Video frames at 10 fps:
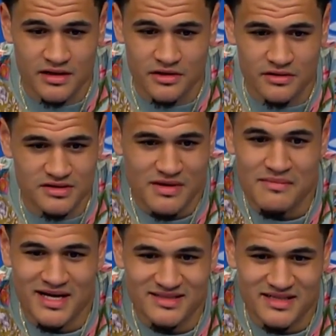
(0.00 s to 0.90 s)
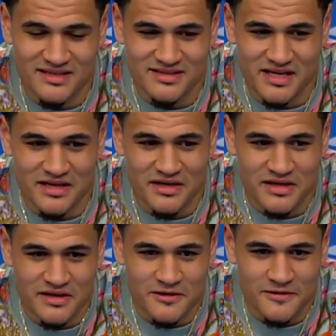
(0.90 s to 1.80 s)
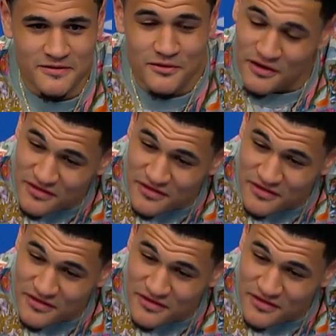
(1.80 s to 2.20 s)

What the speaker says: You know, because my mindset is like, well,